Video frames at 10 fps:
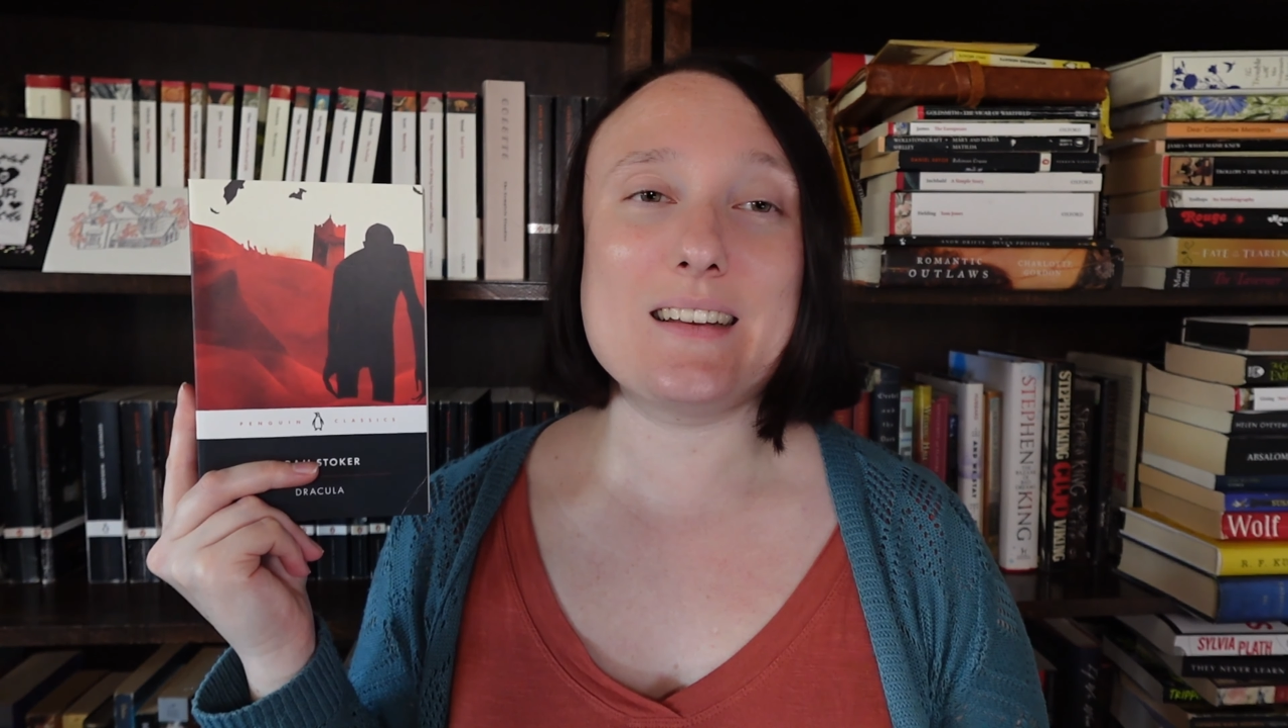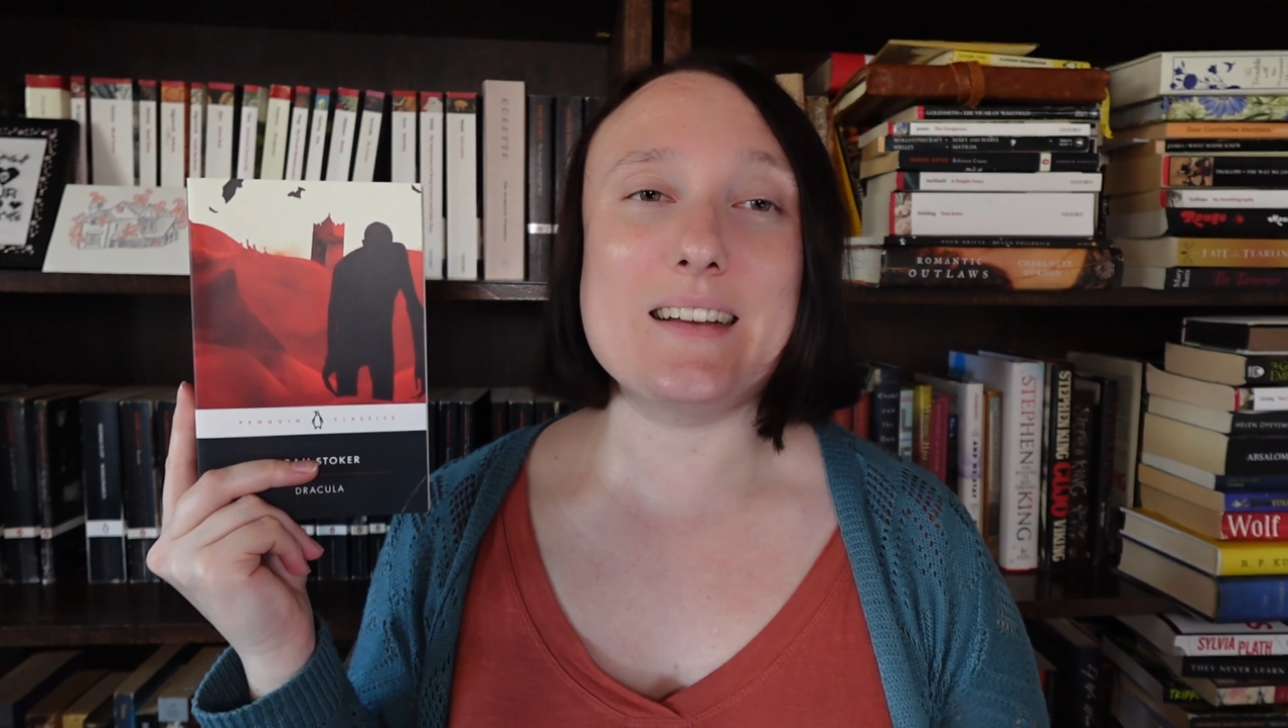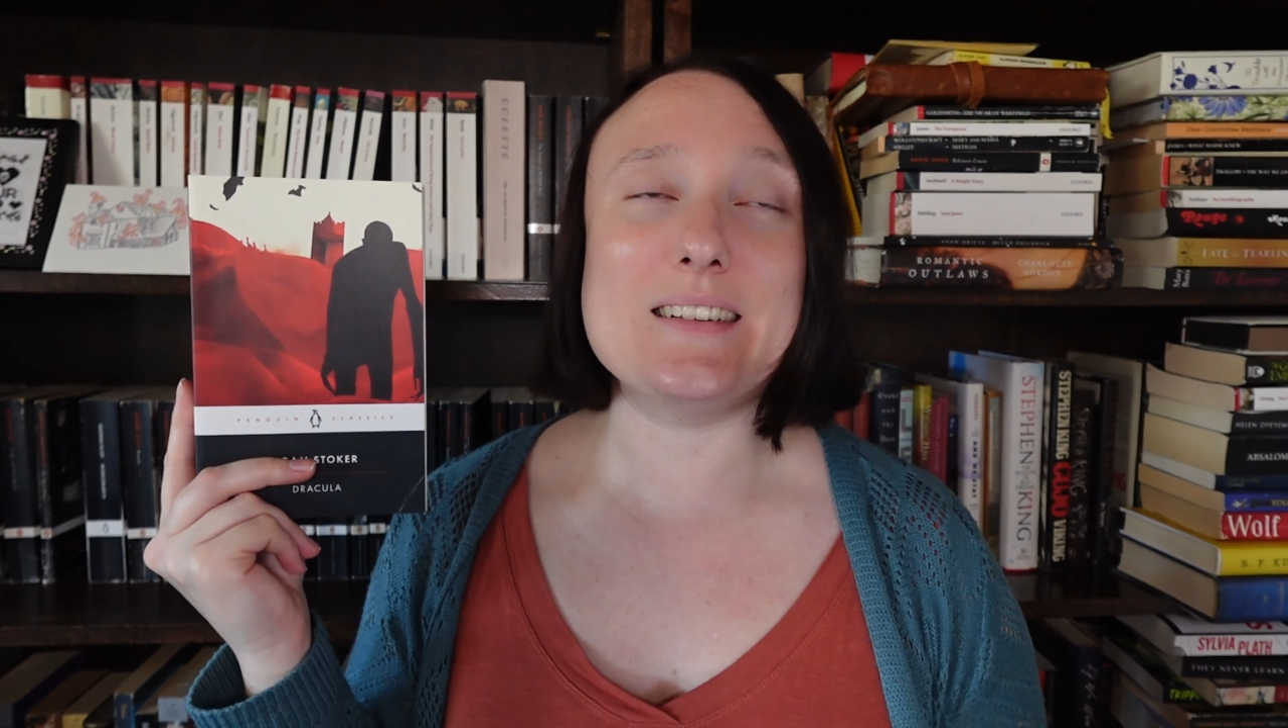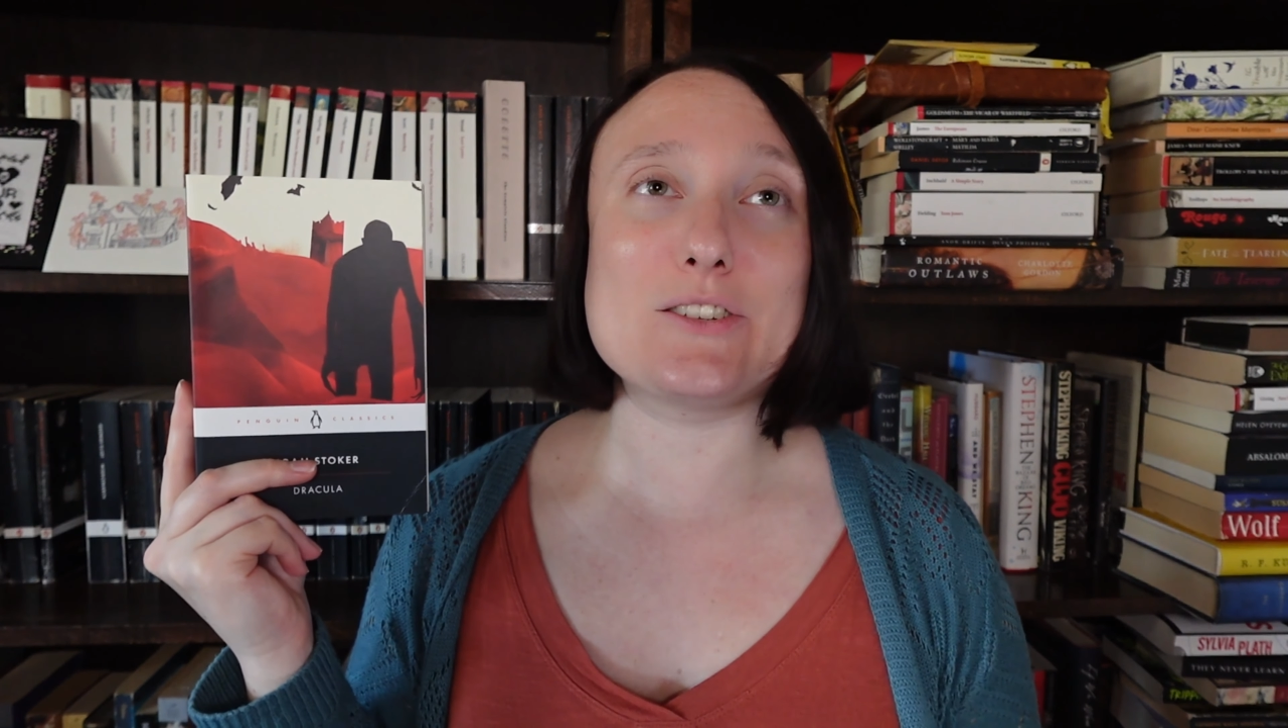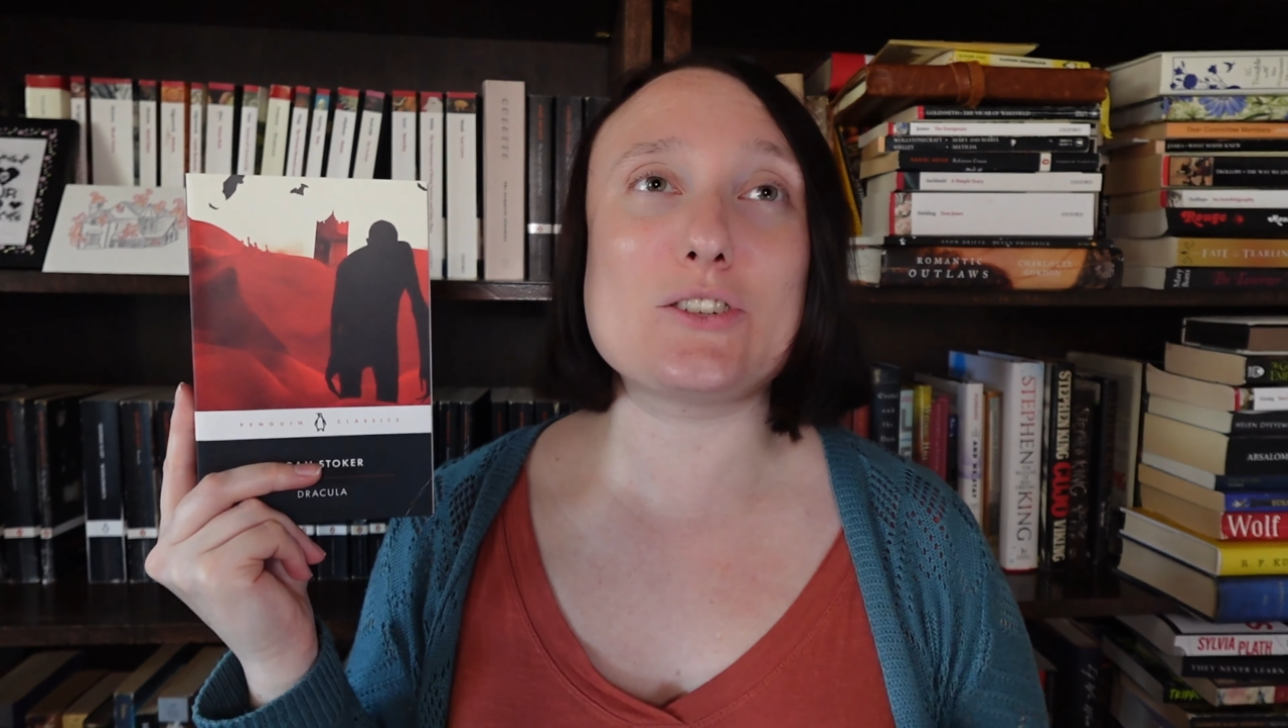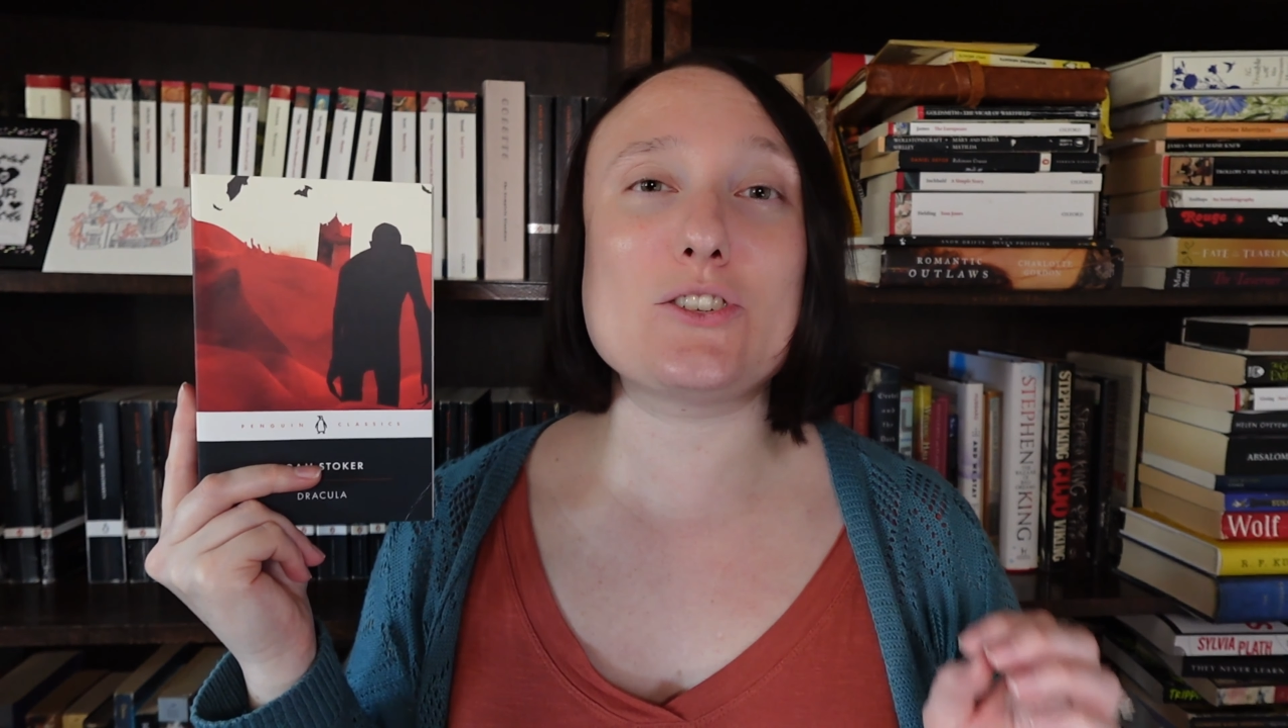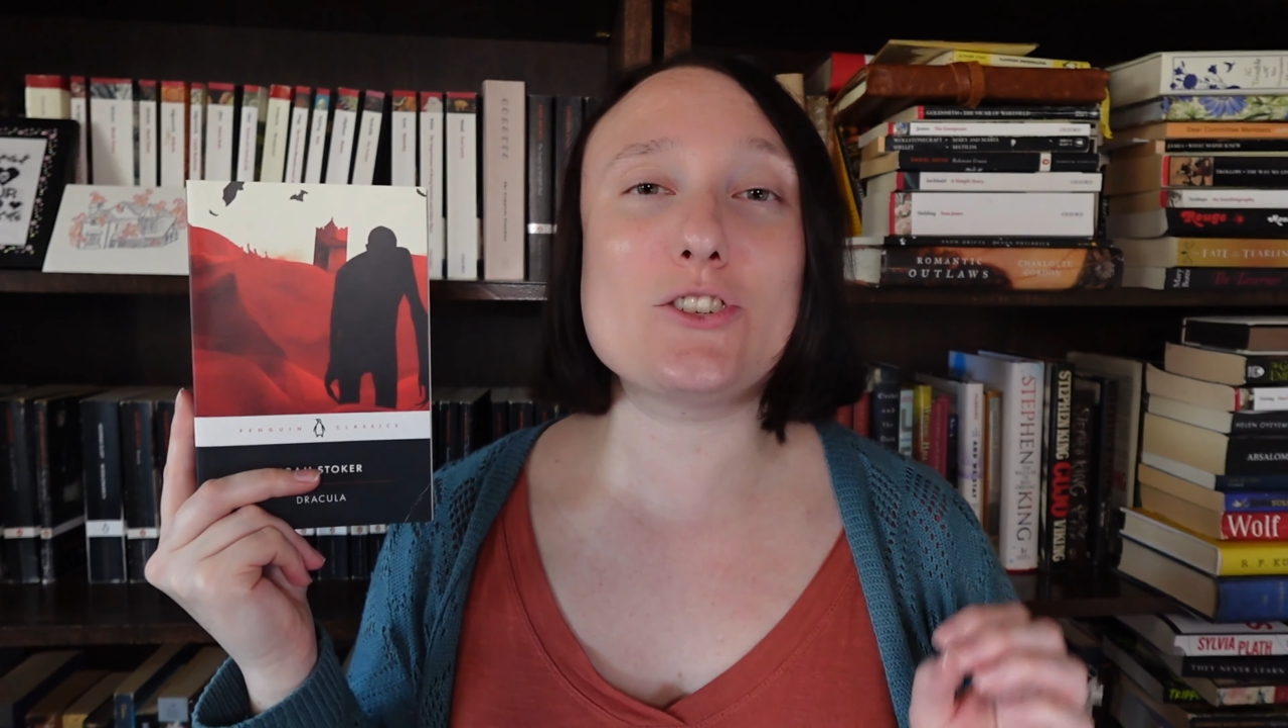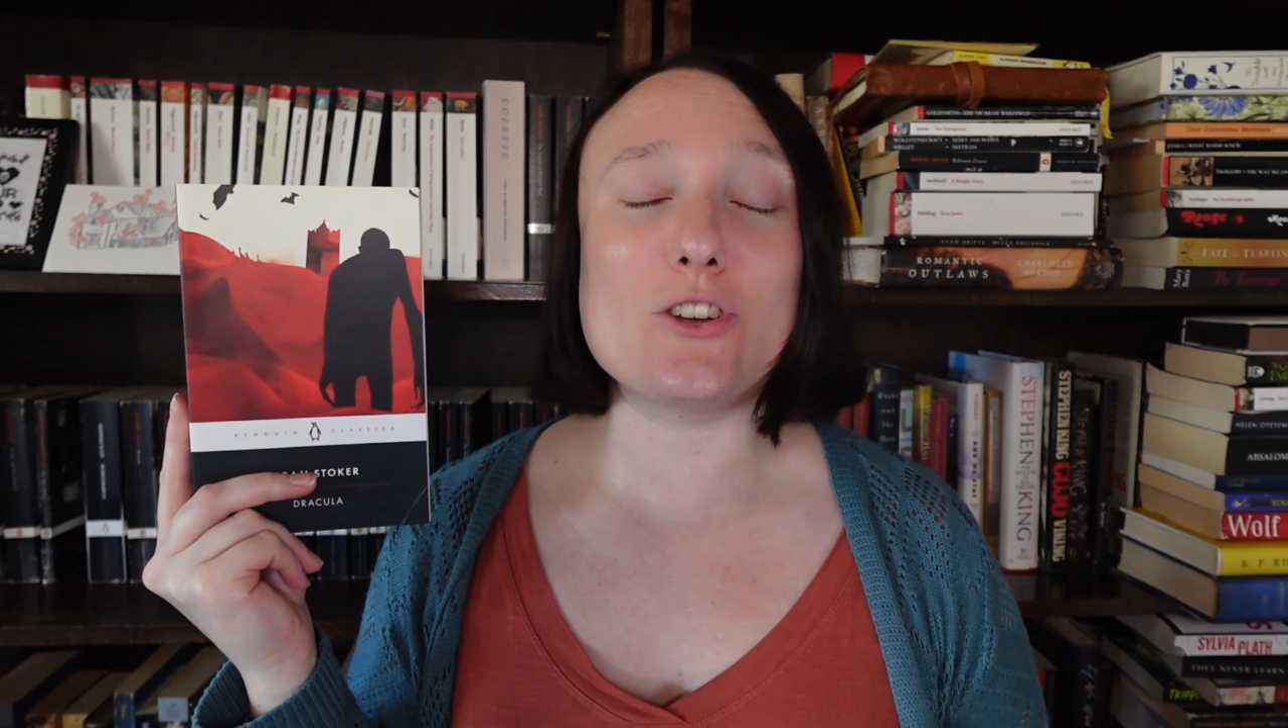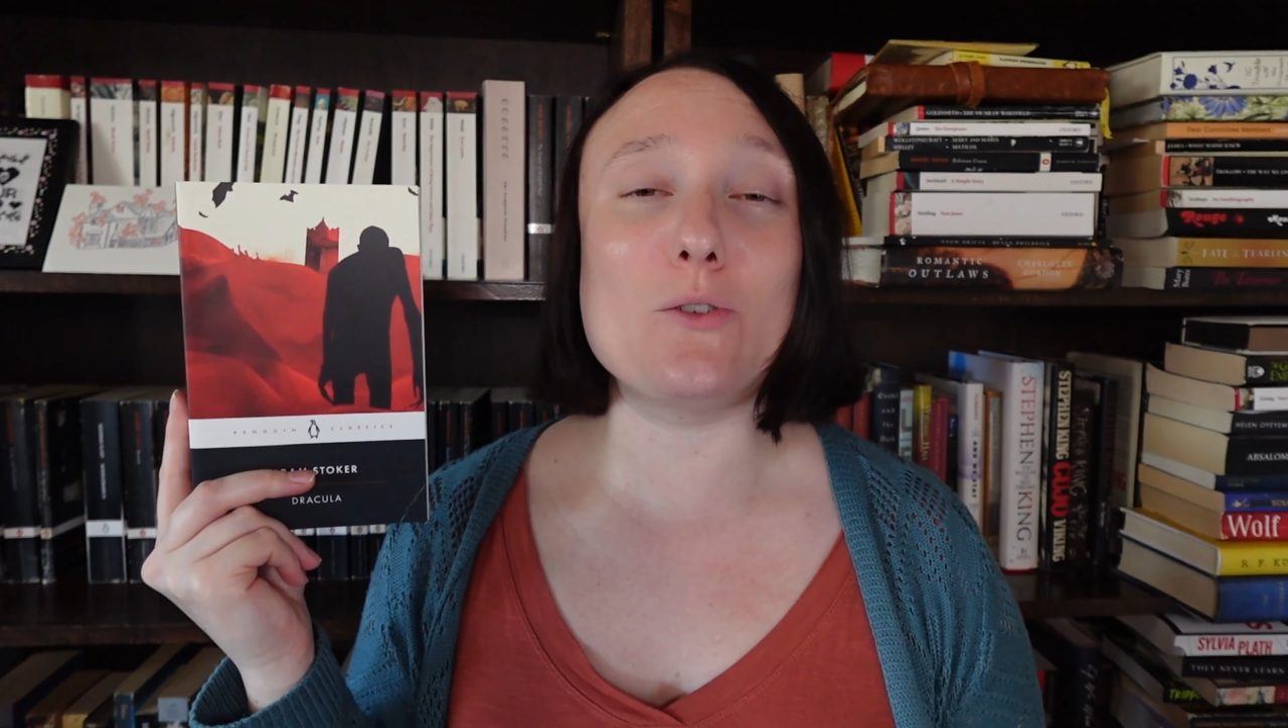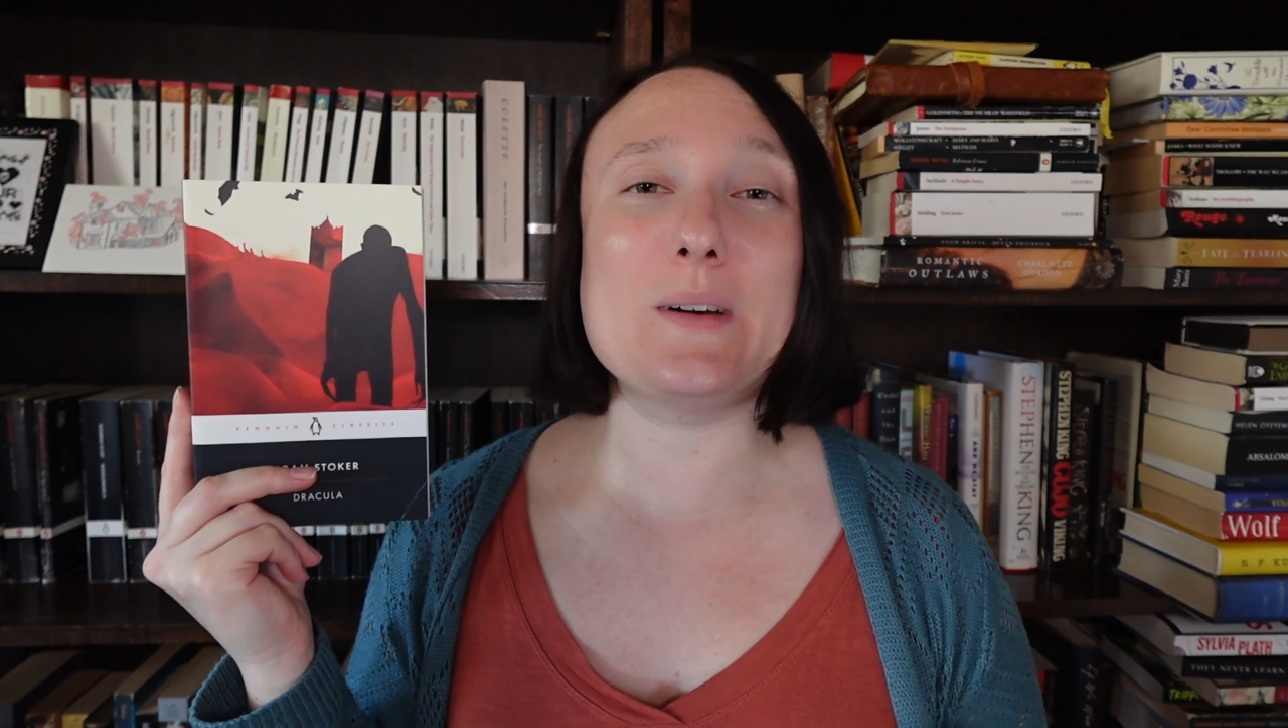It is
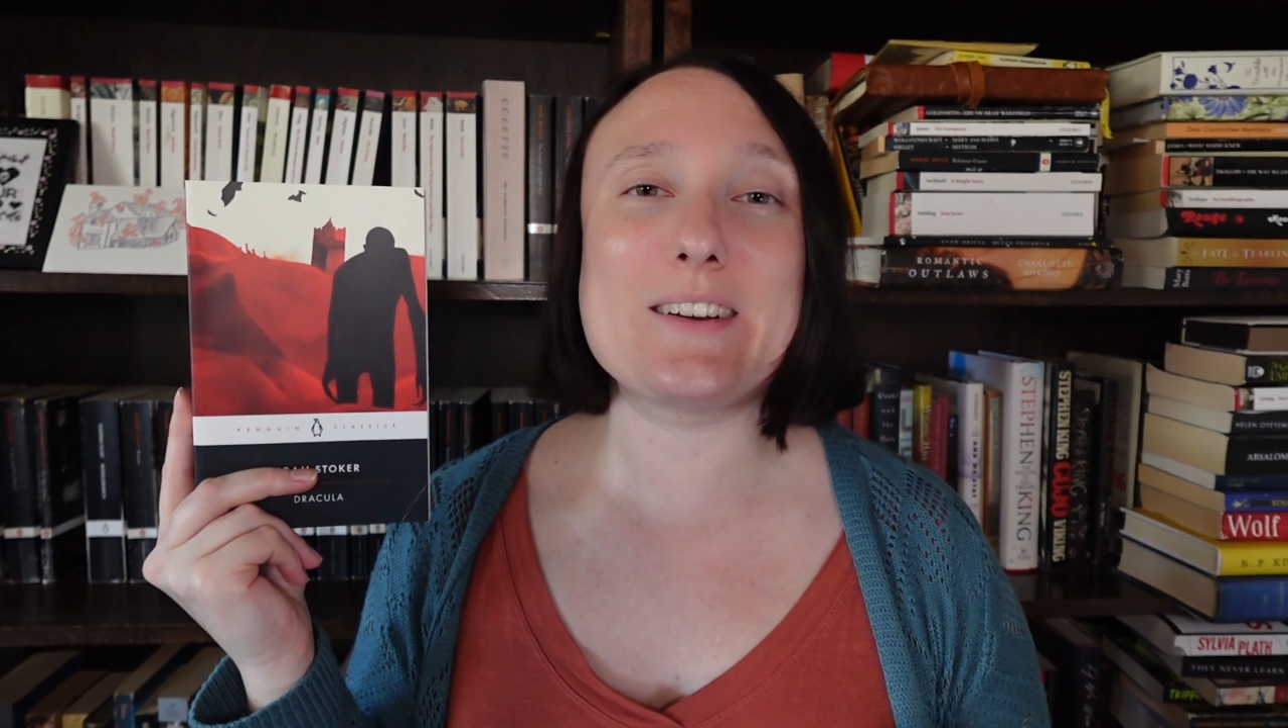so